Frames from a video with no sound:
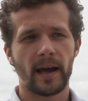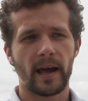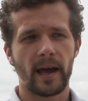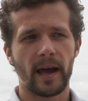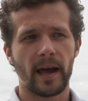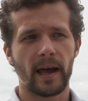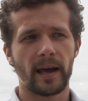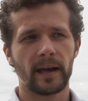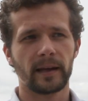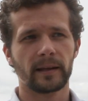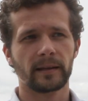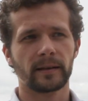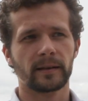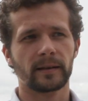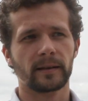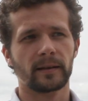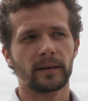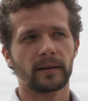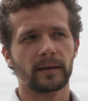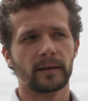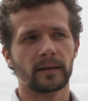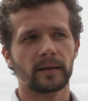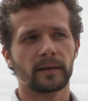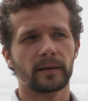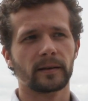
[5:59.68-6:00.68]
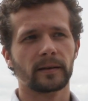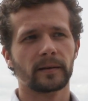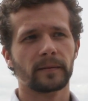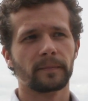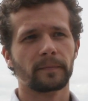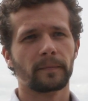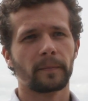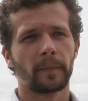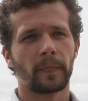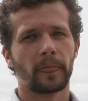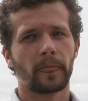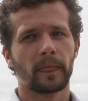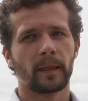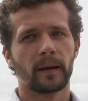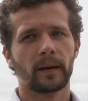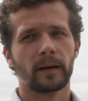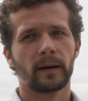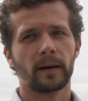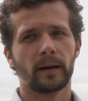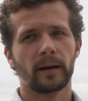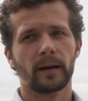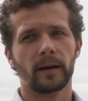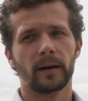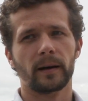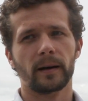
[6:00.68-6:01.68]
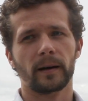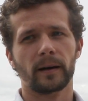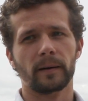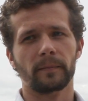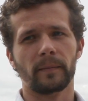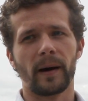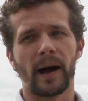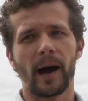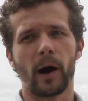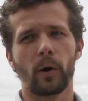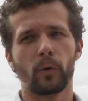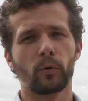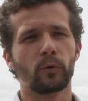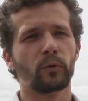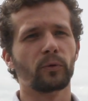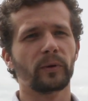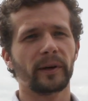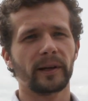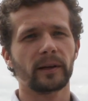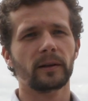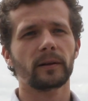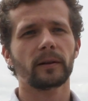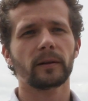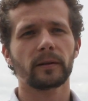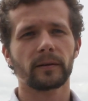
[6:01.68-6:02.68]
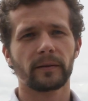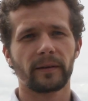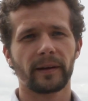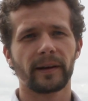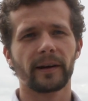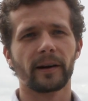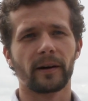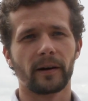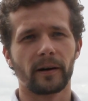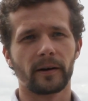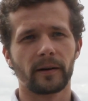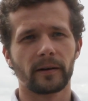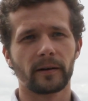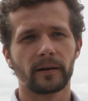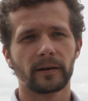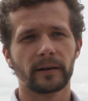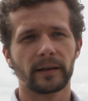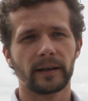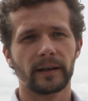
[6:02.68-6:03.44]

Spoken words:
and the how real they are